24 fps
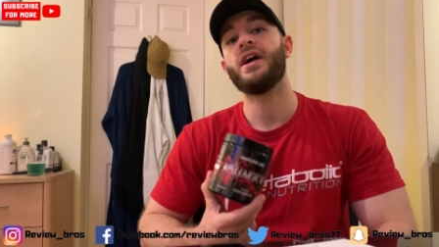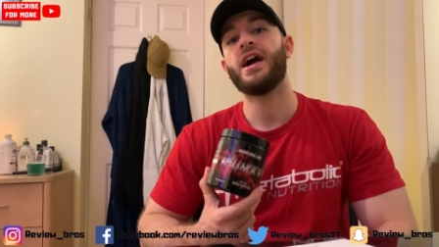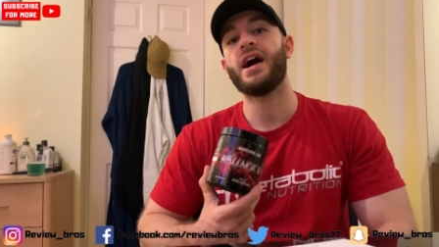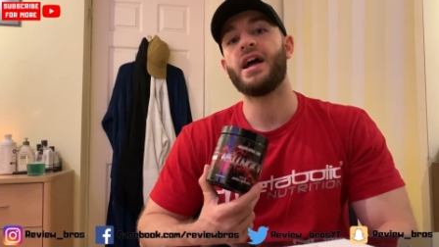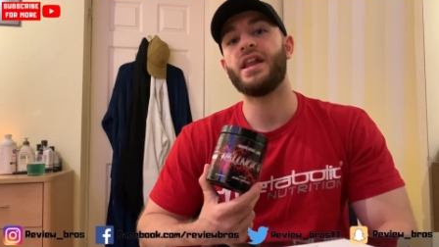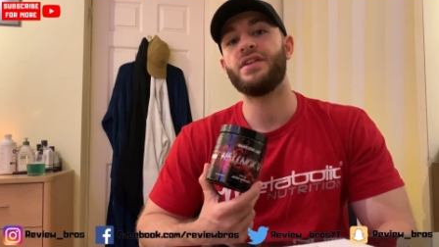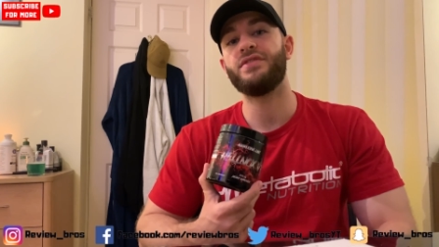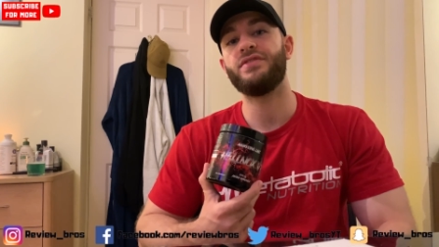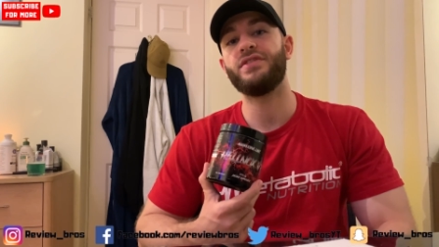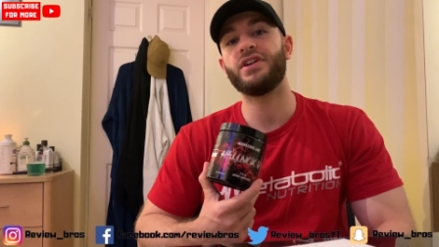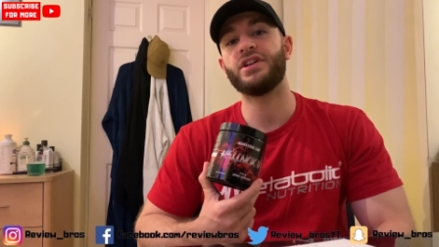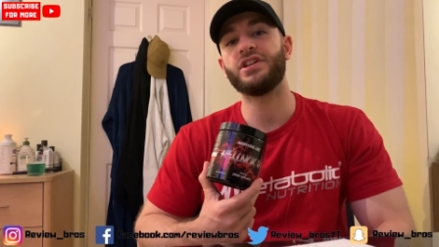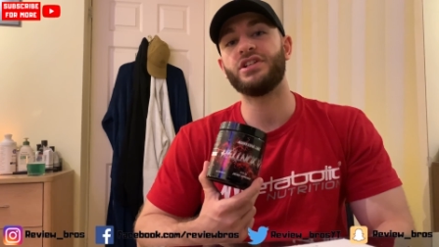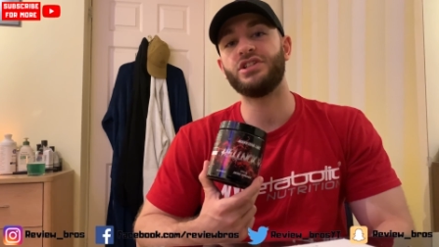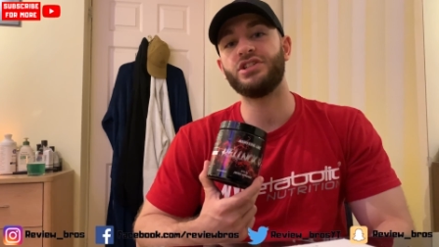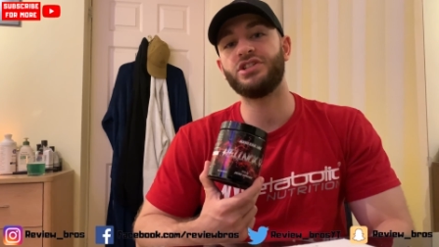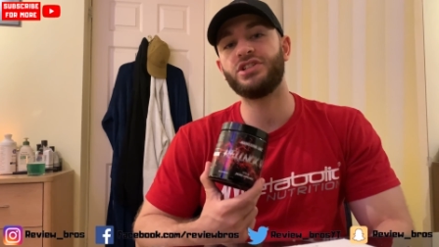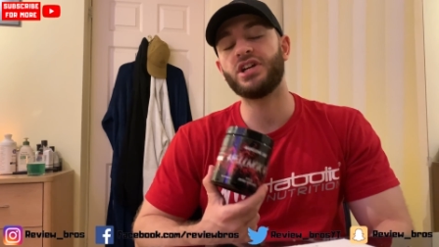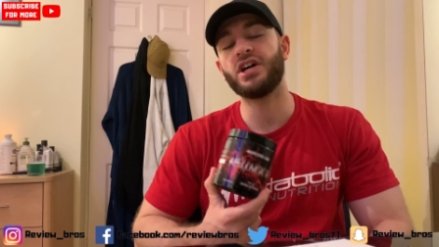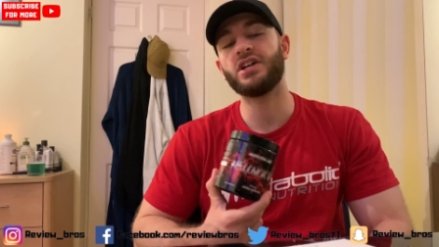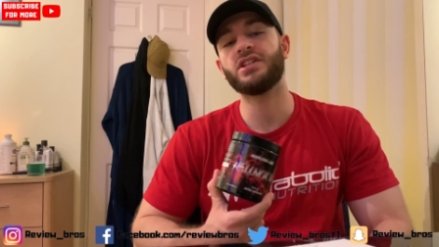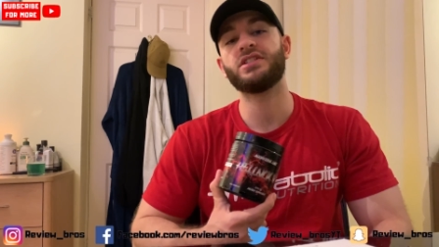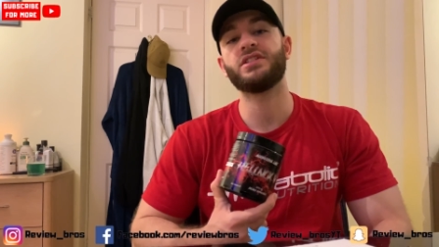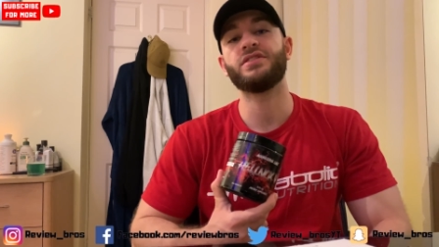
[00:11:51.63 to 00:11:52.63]
and if you can
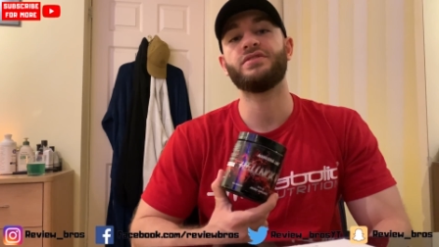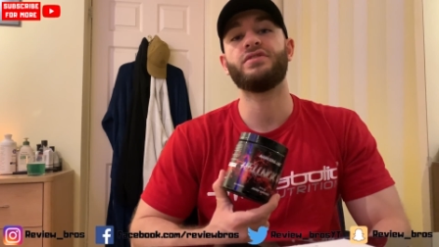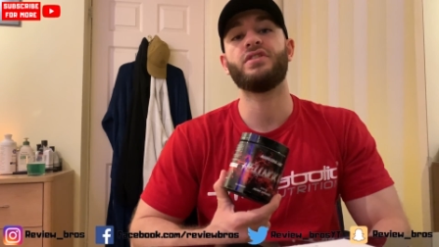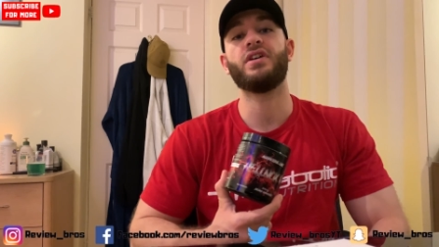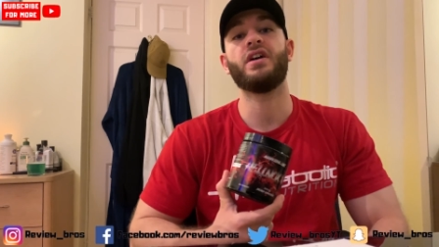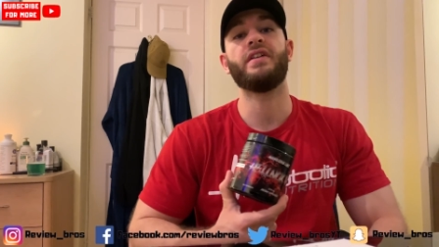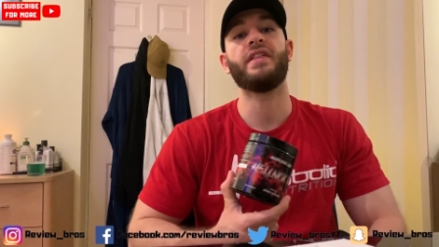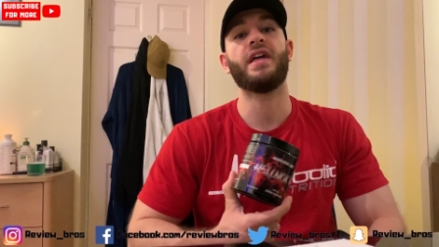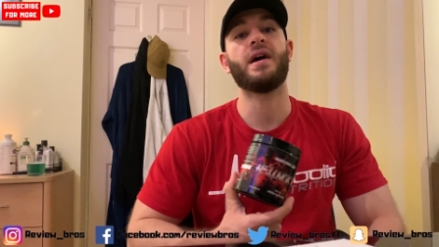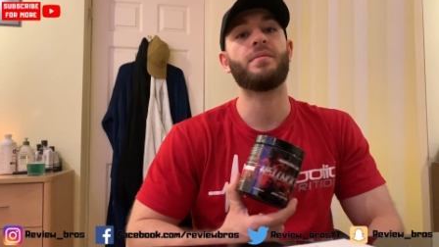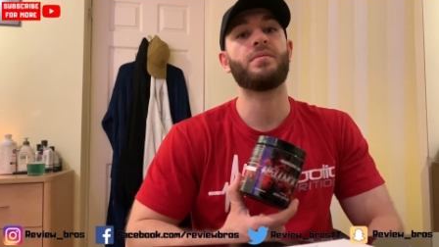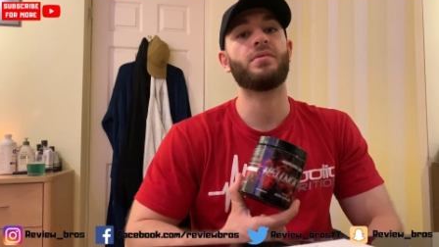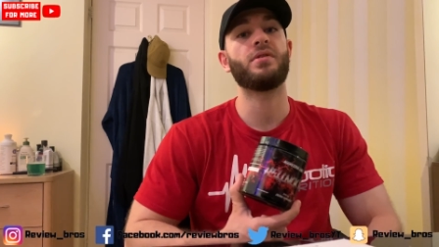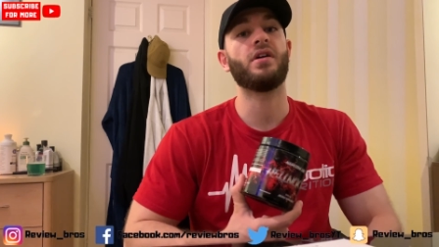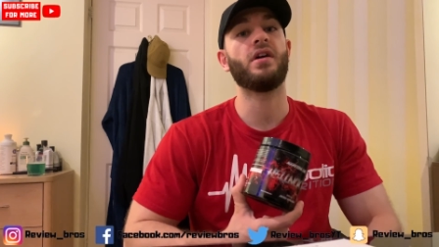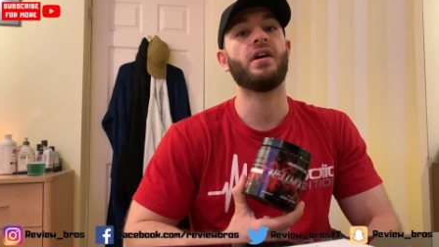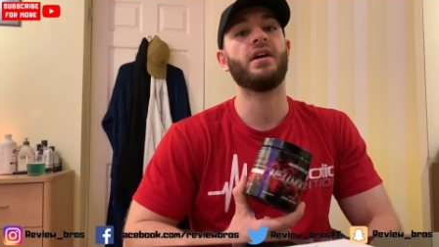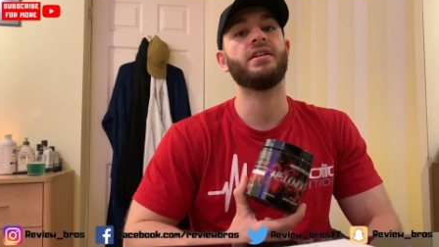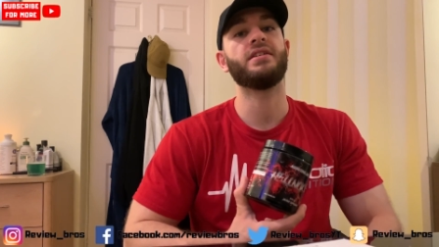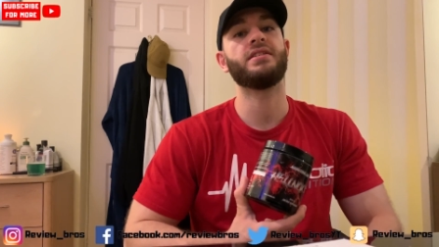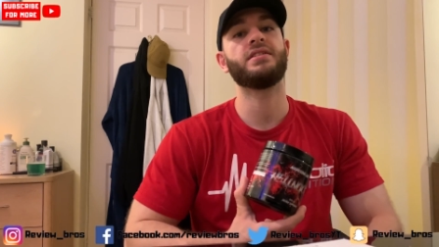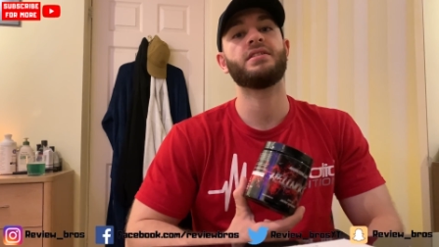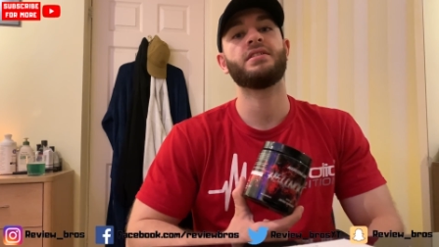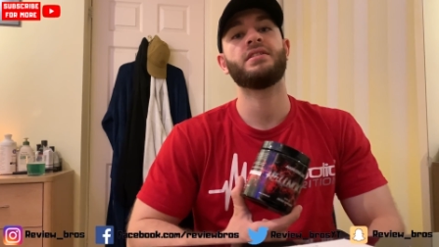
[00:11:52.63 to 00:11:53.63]
justify that
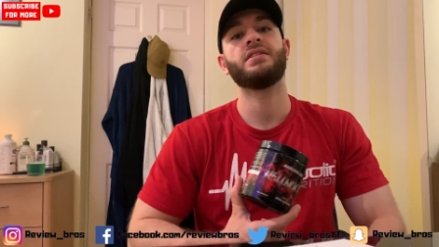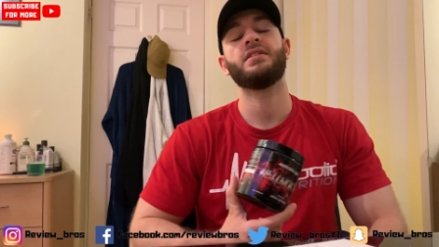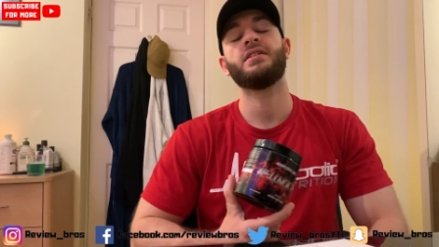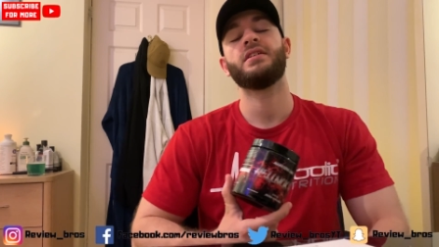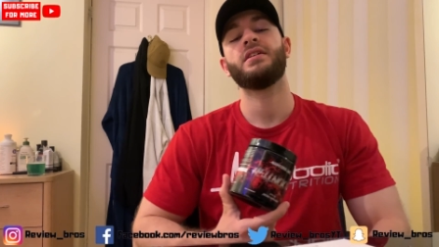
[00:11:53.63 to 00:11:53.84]
price.